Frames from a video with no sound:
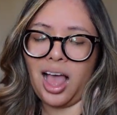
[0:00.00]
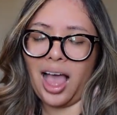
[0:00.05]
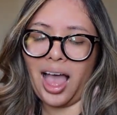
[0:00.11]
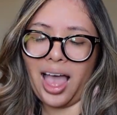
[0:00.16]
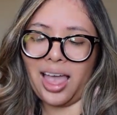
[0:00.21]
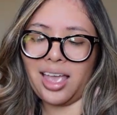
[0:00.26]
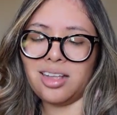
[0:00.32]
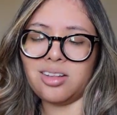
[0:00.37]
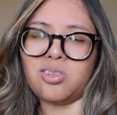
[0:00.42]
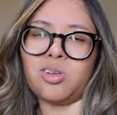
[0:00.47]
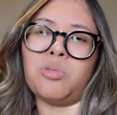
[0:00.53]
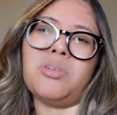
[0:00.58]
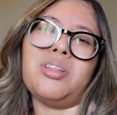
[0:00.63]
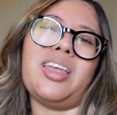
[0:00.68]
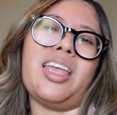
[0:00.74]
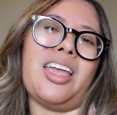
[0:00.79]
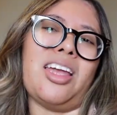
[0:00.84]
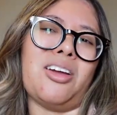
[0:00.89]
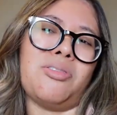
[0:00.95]
I don't
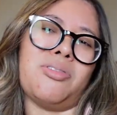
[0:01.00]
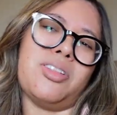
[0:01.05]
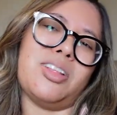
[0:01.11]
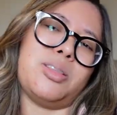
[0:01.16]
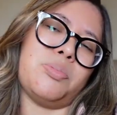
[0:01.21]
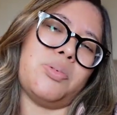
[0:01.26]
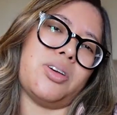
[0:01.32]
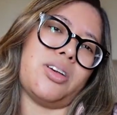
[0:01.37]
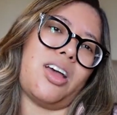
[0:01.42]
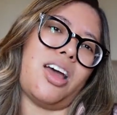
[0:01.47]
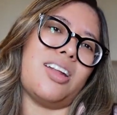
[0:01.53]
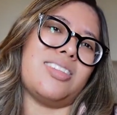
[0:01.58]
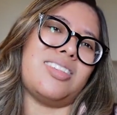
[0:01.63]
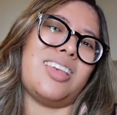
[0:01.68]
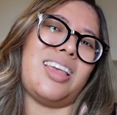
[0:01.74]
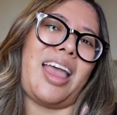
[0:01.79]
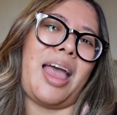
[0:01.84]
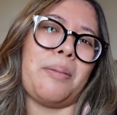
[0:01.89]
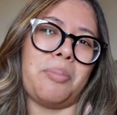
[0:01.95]
really care for this book,
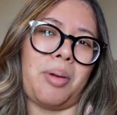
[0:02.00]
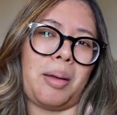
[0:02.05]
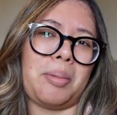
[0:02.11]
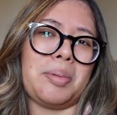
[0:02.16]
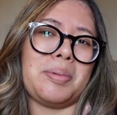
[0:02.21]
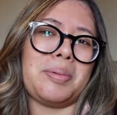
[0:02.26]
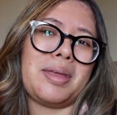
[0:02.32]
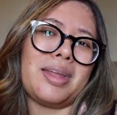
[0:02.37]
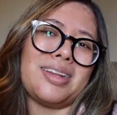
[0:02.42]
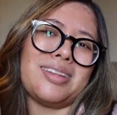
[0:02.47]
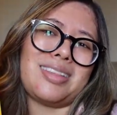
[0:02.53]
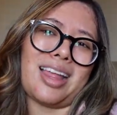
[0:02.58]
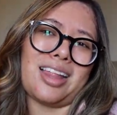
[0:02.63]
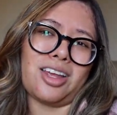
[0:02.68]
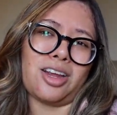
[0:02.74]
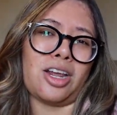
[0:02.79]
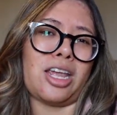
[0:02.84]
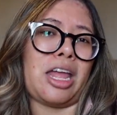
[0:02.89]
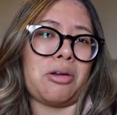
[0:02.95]
honestly. I'm probably gonna sell
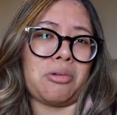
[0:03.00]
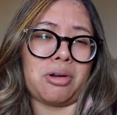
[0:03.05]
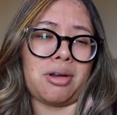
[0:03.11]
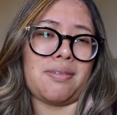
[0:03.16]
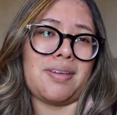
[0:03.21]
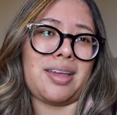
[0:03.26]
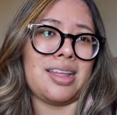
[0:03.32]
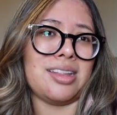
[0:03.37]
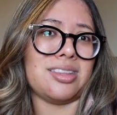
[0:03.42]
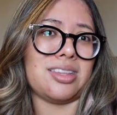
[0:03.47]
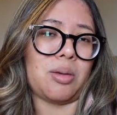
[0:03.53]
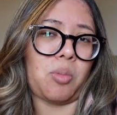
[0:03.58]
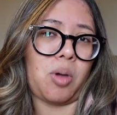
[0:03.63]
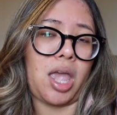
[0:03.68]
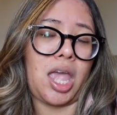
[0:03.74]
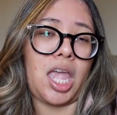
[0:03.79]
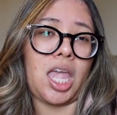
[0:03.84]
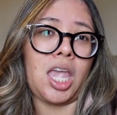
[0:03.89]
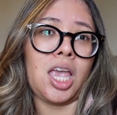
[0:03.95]
it or get rid of it in some
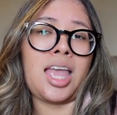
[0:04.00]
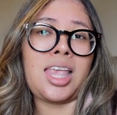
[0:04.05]
way.